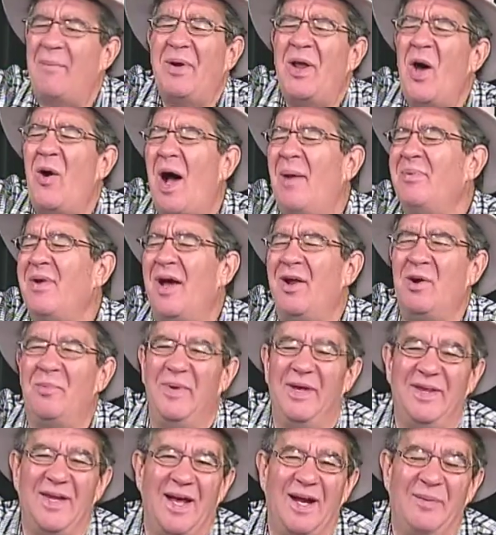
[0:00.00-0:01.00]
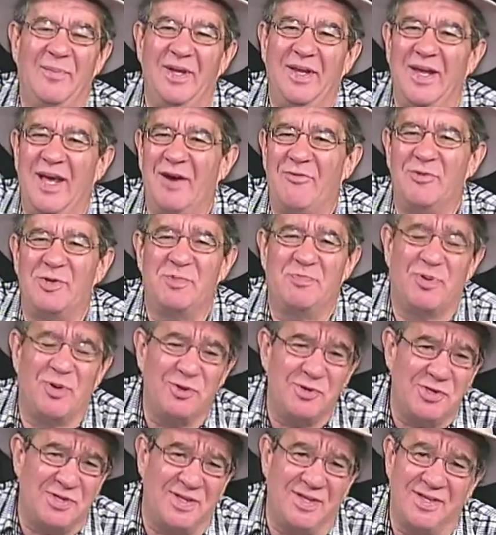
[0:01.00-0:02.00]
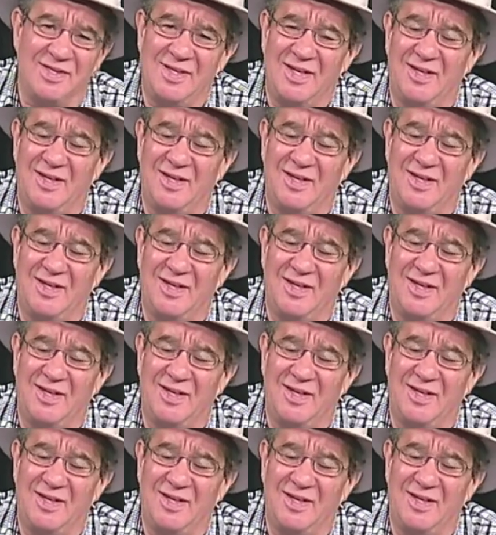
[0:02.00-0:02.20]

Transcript: Uh, no, I'm, I don't mean that. I mean the average person is,